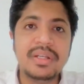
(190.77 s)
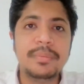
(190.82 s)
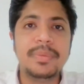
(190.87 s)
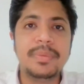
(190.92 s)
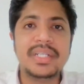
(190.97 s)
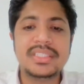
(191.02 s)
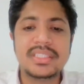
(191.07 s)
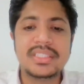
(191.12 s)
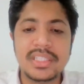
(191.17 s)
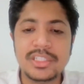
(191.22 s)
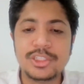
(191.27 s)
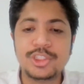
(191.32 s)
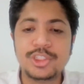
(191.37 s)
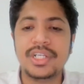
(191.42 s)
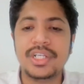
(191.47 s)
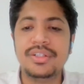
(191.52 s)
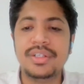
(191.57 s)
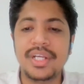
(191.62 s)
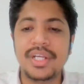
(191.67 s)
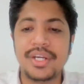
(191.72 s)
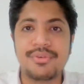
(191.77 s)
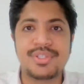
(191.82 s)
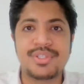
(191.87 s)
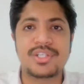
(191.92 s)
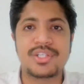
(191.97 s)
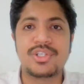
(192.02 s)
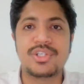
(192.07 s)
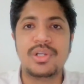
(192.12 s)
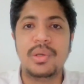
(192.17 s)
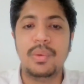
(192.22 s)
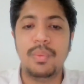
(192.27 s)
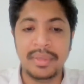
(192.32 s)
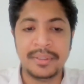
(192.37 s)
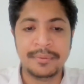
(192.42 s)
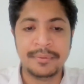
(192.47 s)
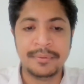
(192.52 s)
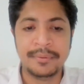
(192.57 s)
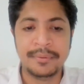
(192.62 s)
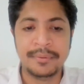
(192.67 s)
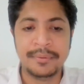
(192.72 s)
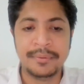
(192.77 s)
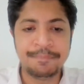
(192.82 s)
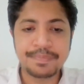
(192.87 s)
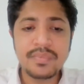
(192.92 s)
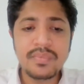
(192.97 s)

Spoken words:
even by cisgender heterosexual women.